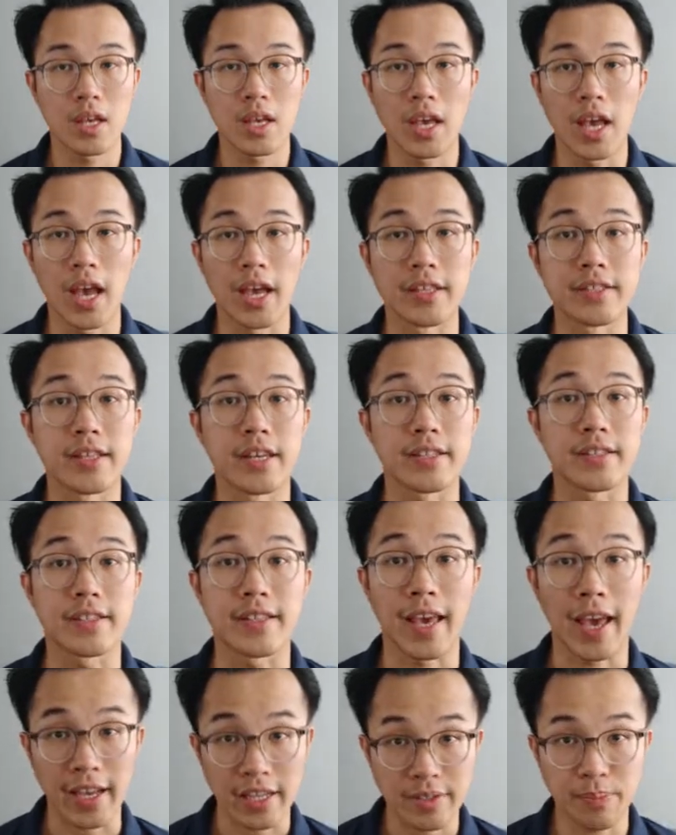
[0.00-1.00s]
And the
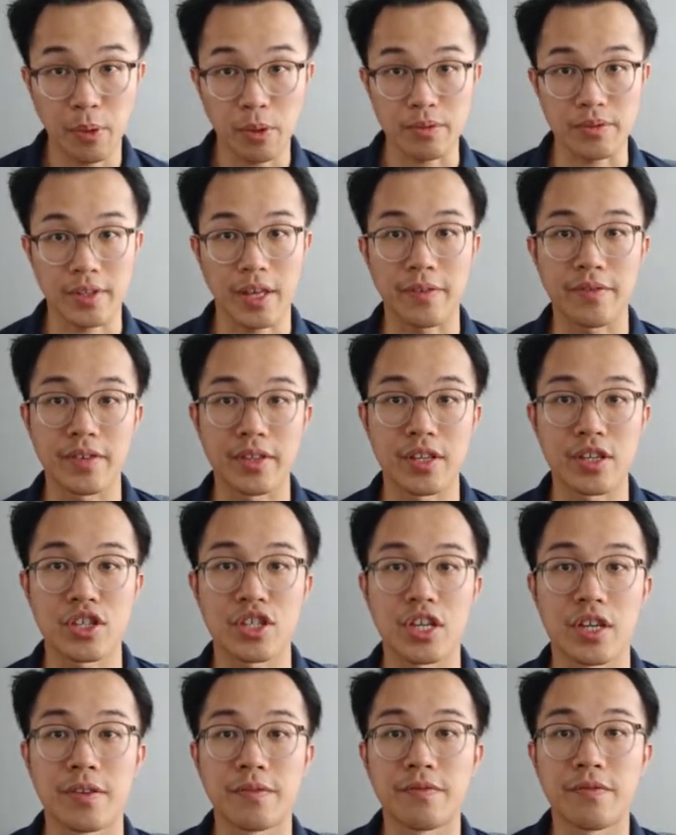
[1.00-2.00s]
textbook
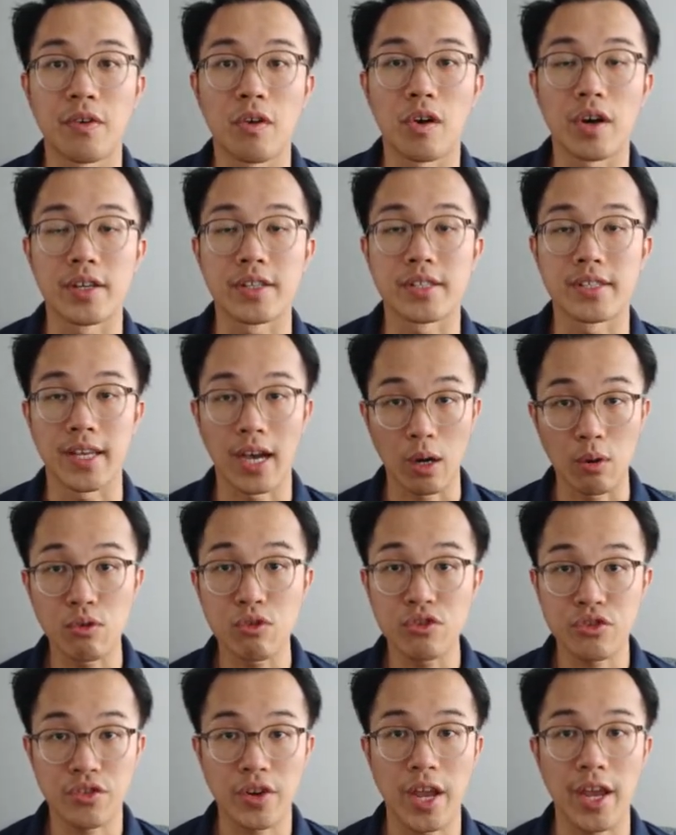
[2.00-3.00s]
definition for a
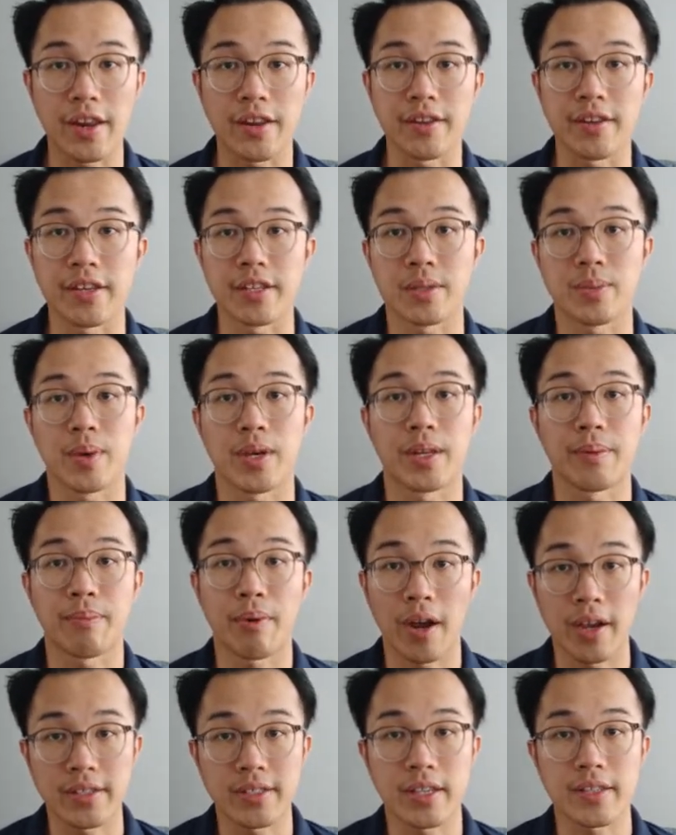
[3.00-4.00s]
downtrend is when
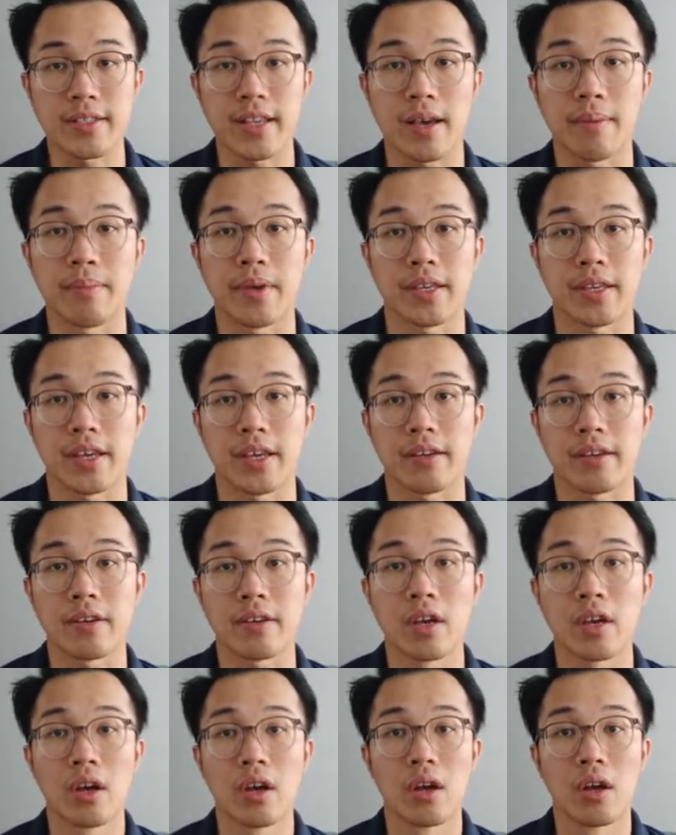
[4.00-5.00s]
prices are making
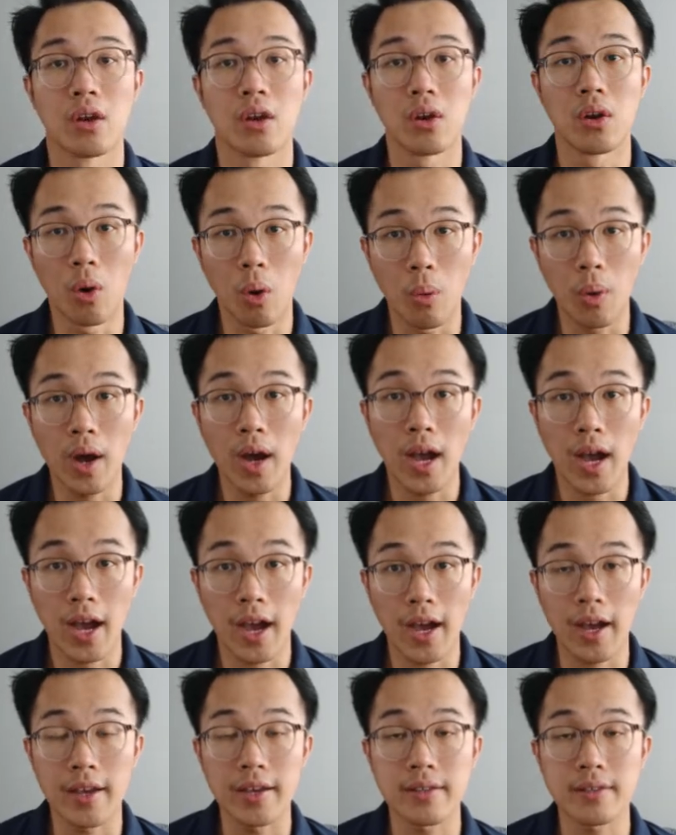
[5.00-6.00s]
lower
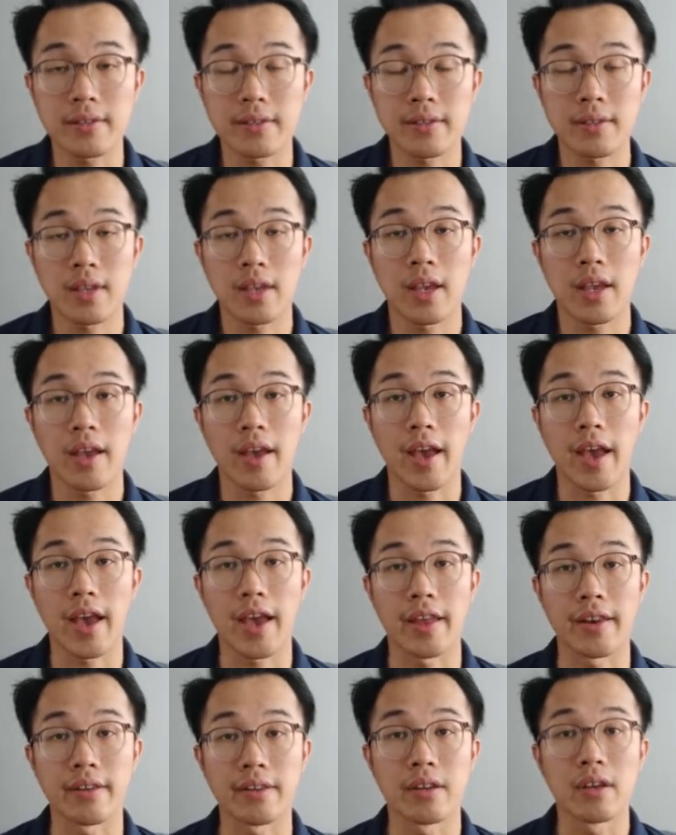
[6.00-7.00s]
highs
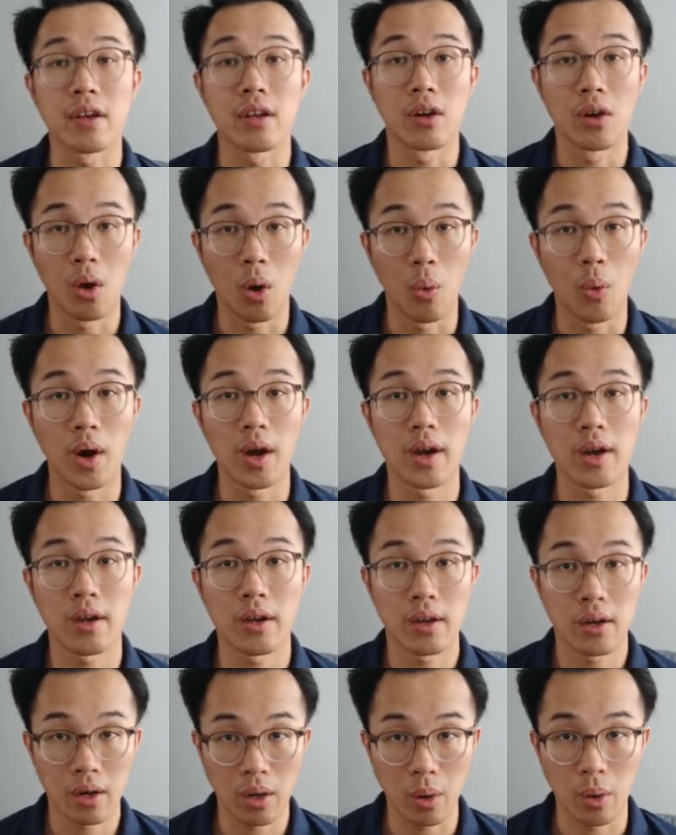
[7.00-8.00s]
and lower
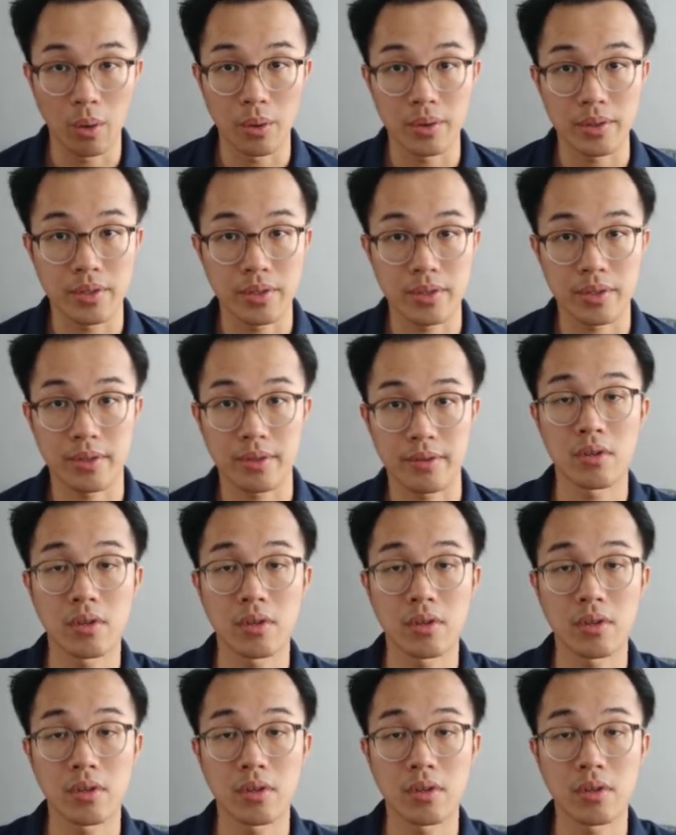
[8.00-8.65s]
lows.